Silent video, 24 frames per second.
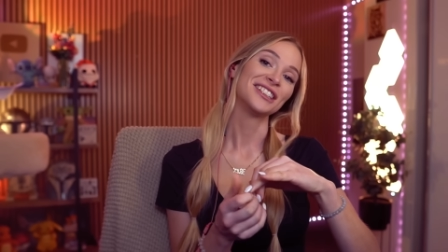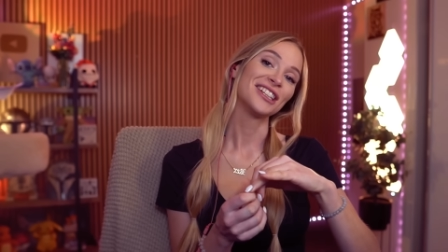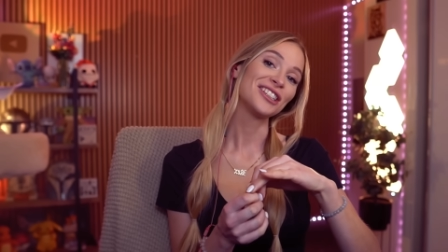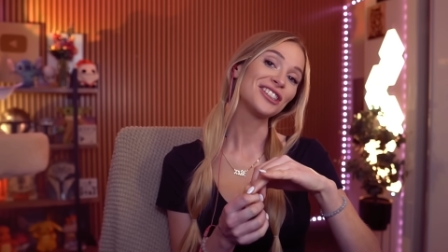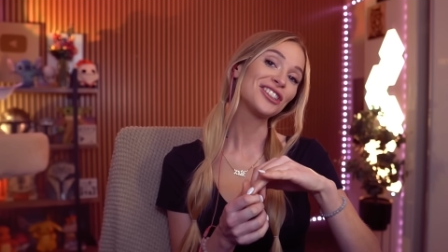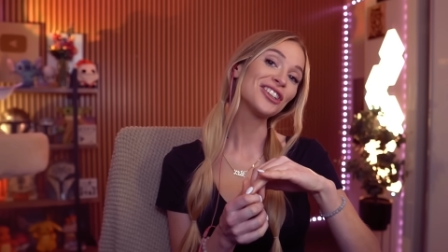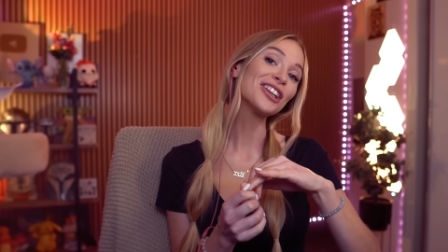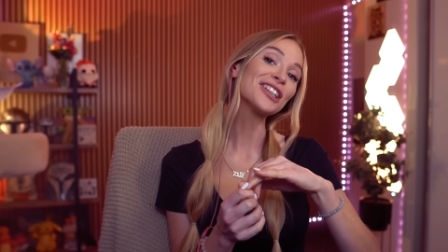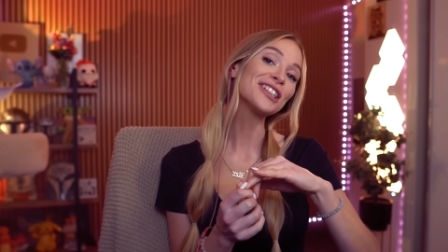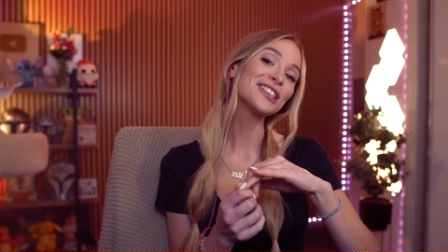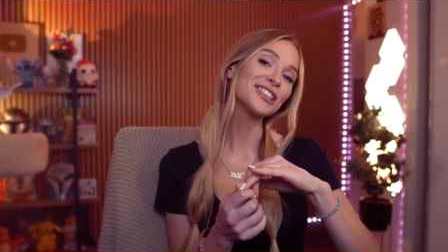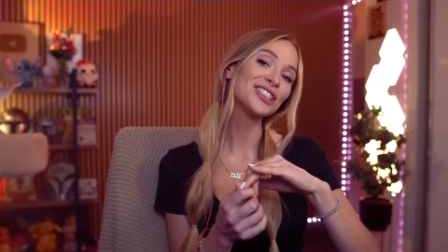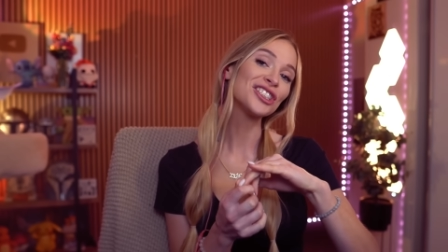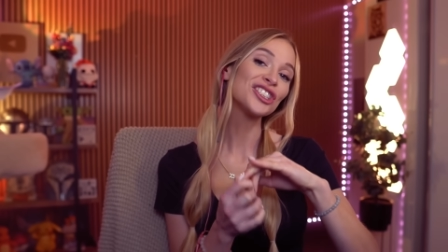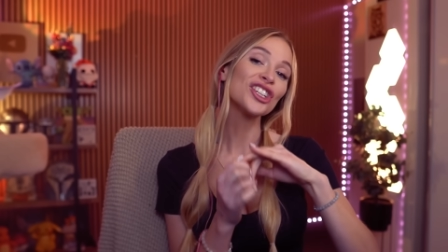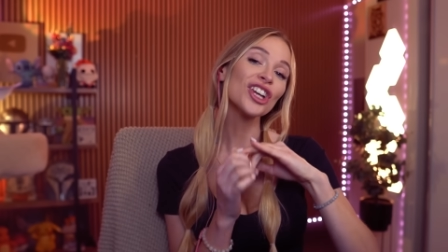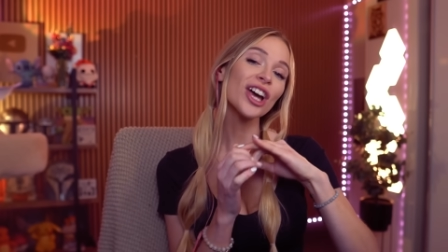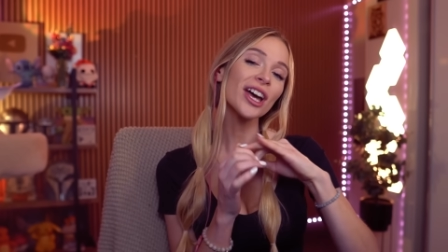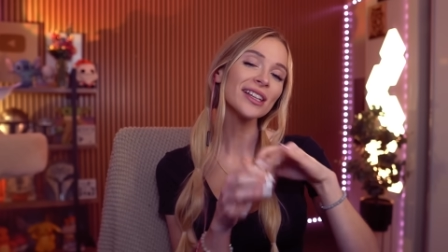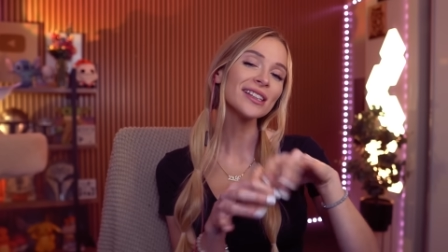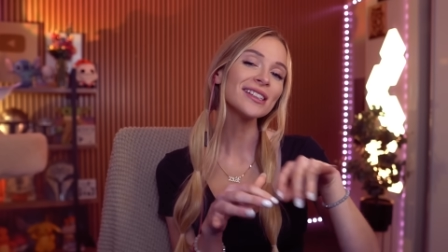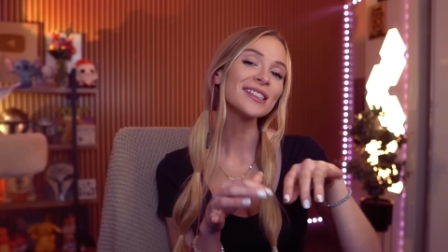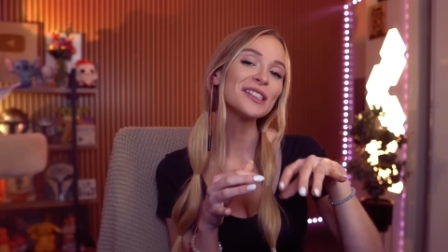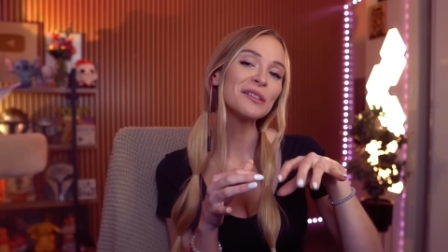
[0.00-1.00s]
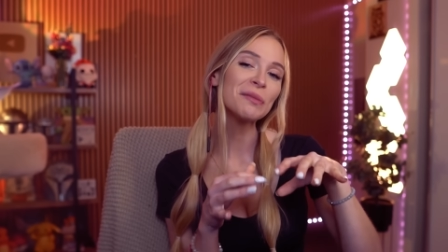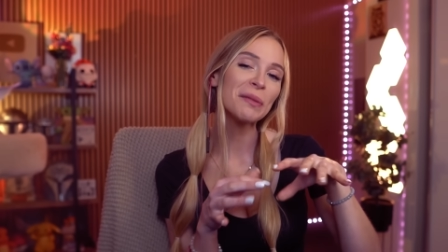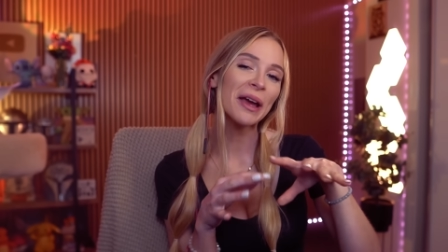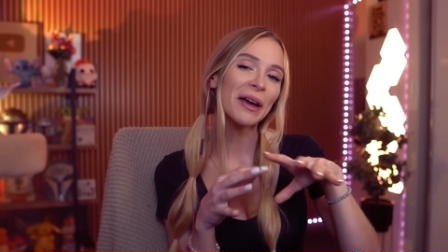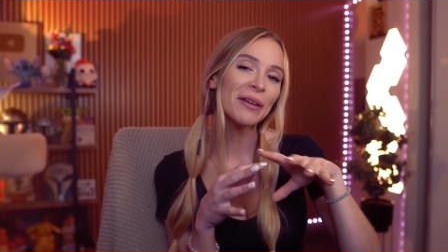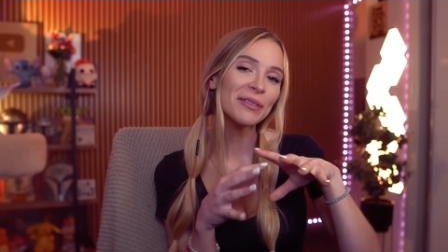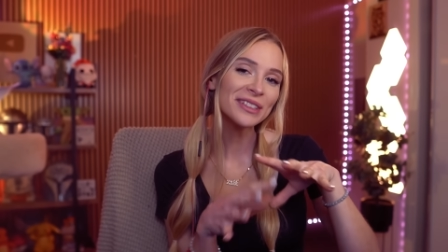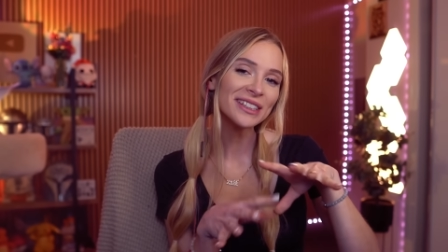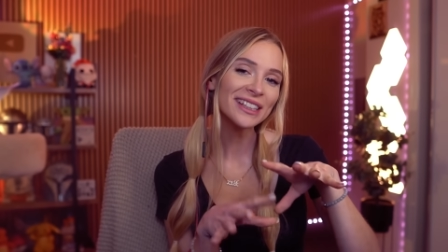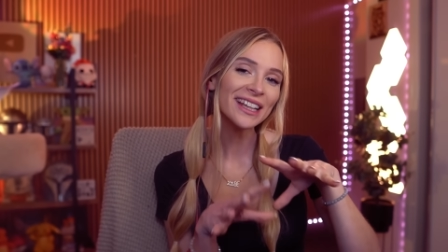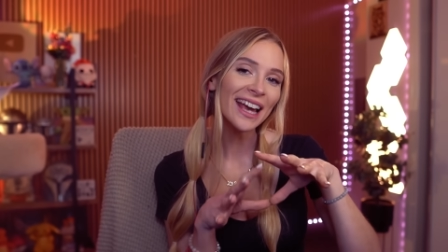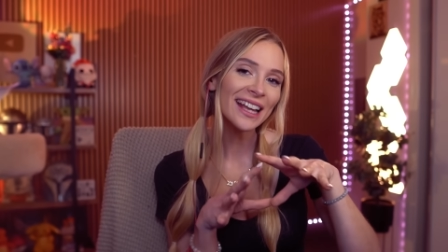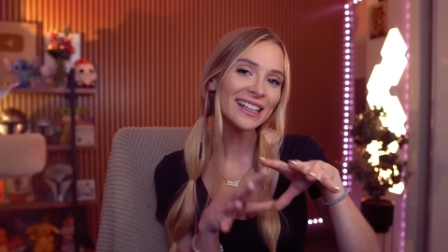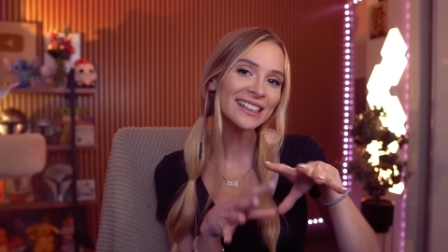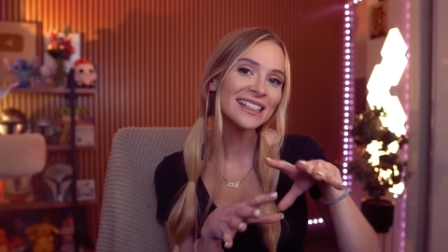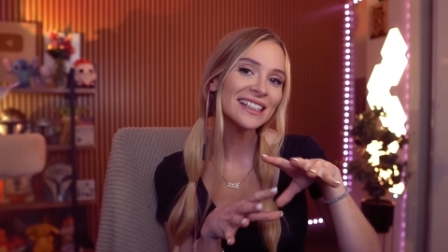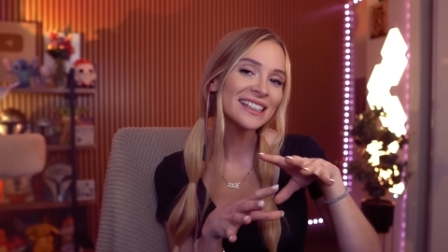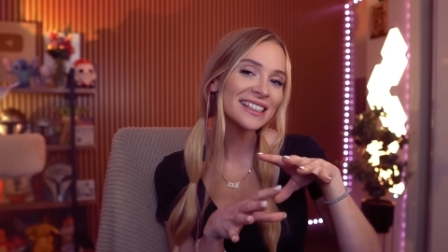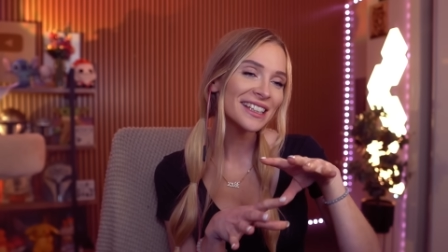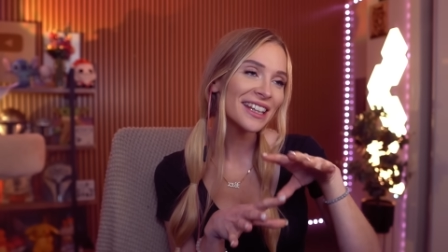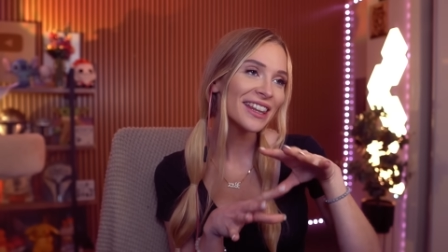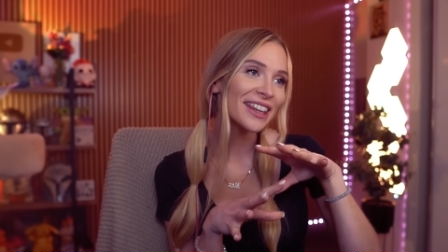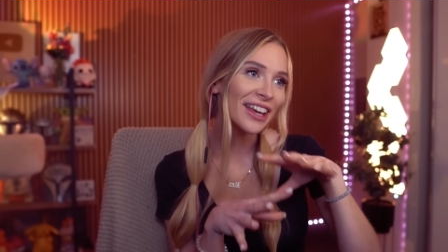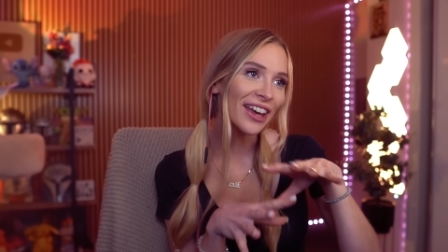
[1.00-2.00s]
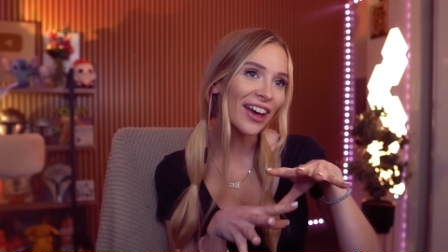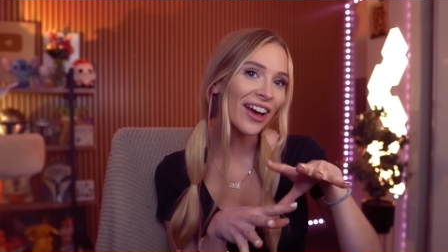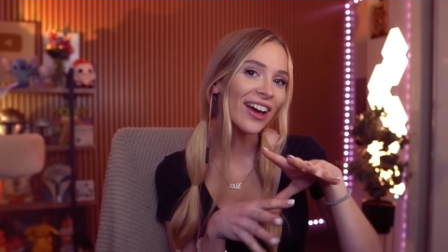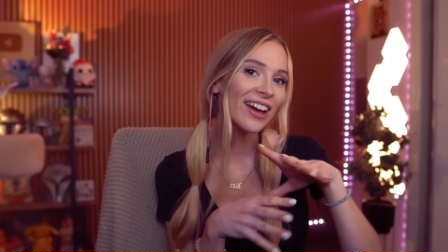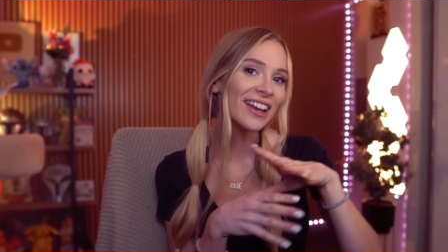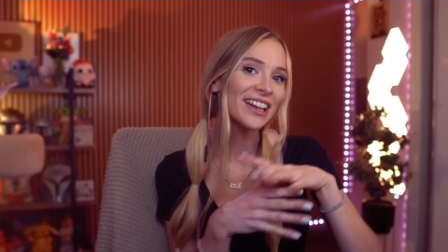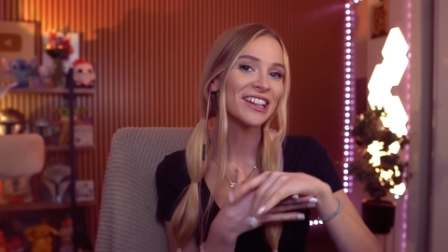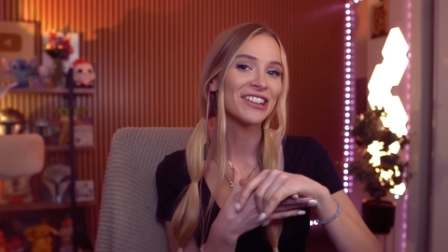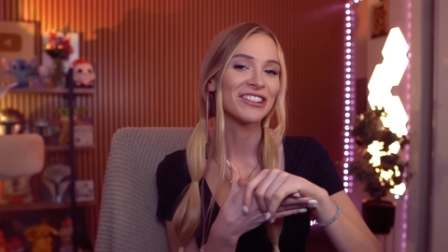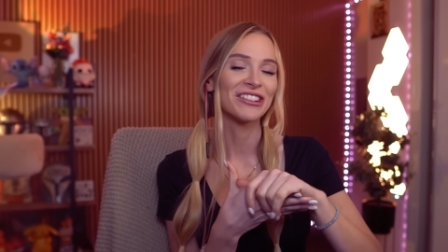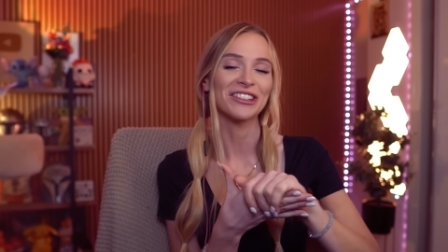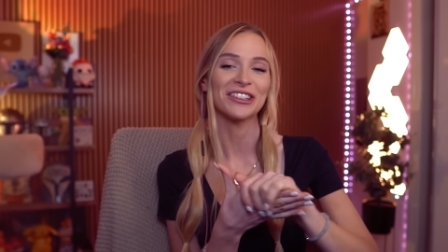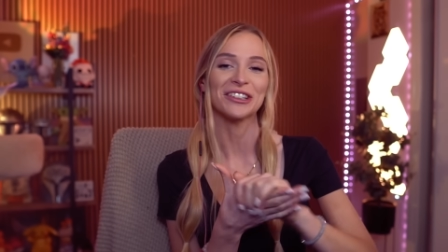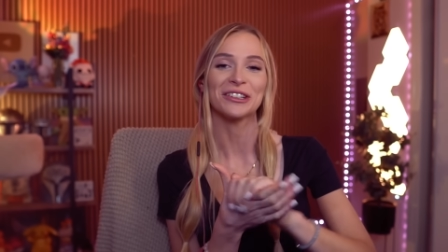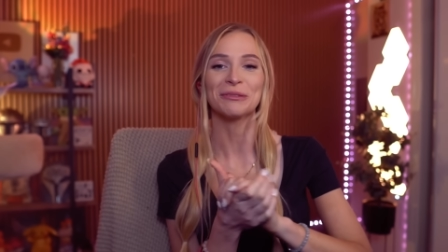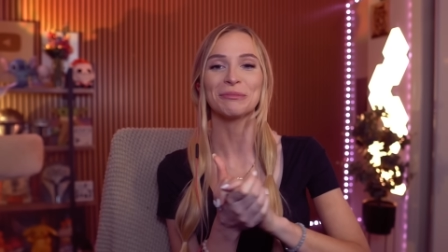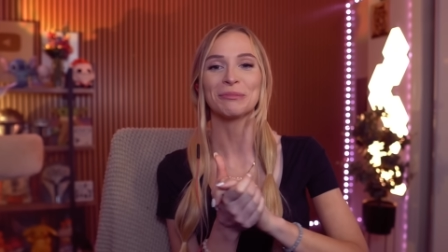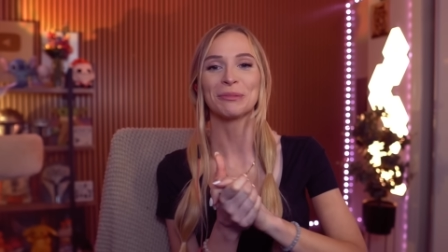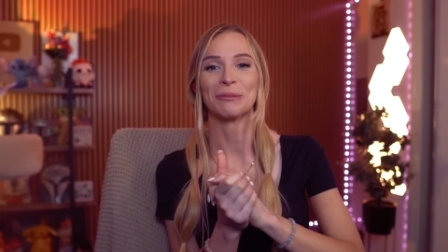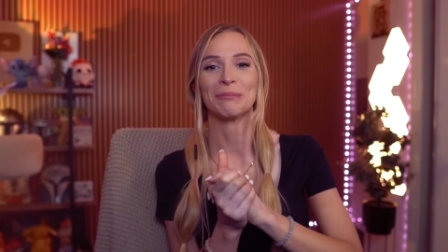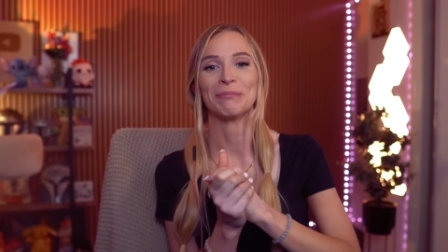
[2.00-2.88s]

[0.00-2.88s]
Just just to be able to get into the girly group